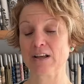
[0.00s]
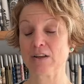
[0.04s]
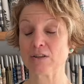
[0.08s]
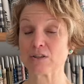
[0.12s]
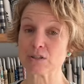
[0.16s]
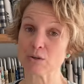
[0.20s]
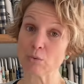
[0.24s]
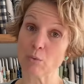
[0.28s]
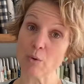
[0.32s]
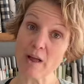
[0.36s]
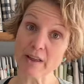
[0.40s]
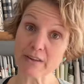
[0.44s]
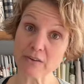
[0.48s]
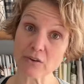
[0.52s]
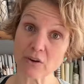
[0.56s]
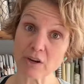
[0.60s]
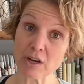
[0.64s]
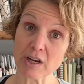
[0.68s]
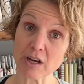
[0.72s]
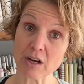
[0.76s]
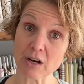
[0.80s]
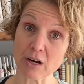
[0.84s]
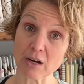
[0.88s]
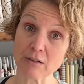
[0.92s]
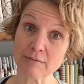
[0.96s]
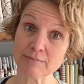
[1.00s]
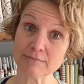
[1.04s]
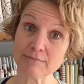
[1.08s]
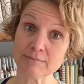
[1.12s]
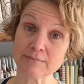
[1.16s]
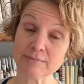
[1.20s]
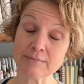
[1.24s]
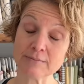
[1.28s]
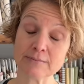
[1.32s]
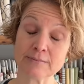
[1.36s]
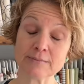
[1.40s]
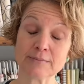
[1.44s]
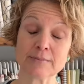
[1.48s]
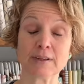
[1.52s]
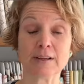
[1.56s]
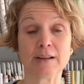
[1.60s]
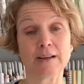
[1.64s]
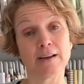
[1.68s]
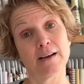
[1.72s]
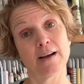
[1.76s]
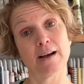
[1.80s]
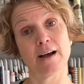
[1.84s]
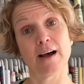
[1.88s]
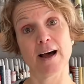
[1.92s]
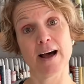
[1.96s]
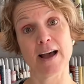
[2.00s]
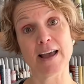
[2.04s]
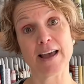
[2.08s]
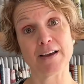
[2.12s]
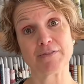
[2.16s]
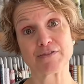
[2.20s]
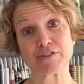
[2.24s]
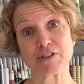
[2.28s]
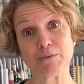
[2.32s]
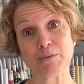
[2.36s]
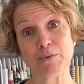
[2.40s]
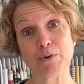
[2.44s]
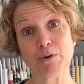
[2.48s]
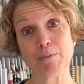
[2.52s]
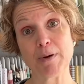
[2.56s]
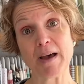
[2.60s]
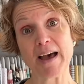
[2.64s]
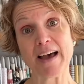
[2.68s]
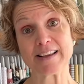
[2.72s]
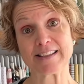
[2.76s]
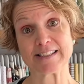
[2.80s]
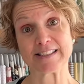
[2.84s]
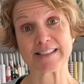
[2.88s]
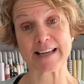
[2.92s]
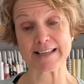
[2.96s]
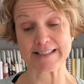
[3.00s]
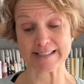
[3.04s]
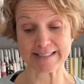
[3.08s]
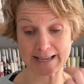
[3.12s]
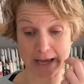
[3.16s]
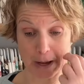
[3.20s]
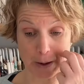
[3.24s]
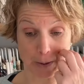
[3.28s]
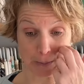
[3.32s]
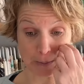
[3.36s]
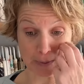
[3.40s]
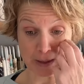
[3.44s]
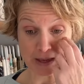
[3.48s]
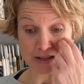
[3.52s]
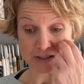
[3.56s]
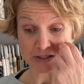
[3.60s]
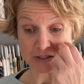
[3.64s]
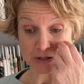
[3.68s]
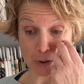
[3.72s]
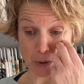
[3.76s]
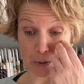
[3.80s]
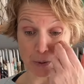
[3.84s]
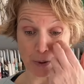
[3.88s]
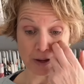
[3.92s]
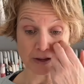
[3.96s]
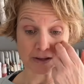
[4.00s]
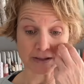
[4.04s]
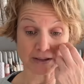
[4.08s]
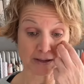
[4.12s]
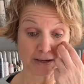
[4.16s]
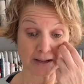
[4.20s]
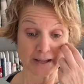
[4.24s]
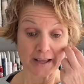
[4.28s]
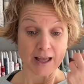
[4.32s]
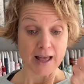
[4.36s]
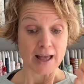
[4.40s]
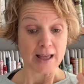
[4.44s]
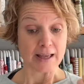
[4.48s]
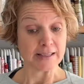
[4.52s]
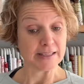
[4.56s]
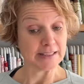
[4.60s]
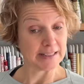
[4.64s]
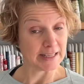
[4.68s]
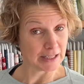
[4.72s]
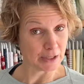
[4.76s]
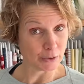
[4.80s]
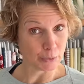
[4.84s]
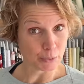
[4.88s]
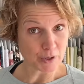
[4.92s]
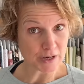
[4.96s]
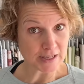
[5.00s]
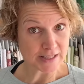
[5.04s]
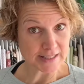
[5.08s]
So while you're here, I have some new bag sets out. So Needlework